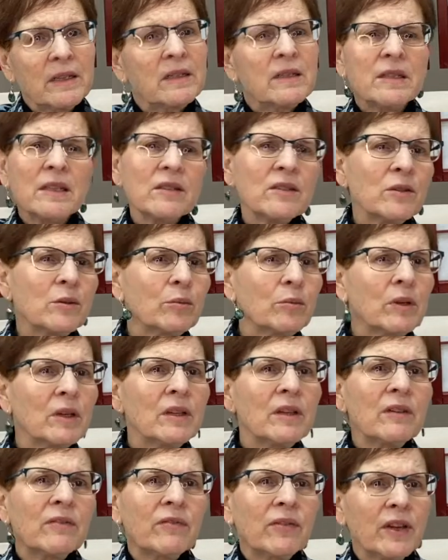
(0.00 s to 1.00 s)
doesn't
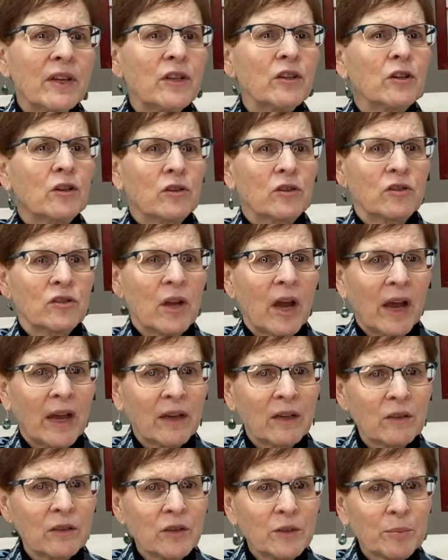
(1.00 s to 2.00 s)
really fit your
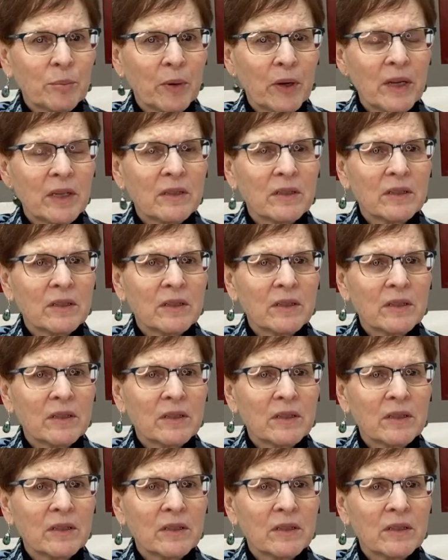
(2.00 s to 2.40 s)
child's brain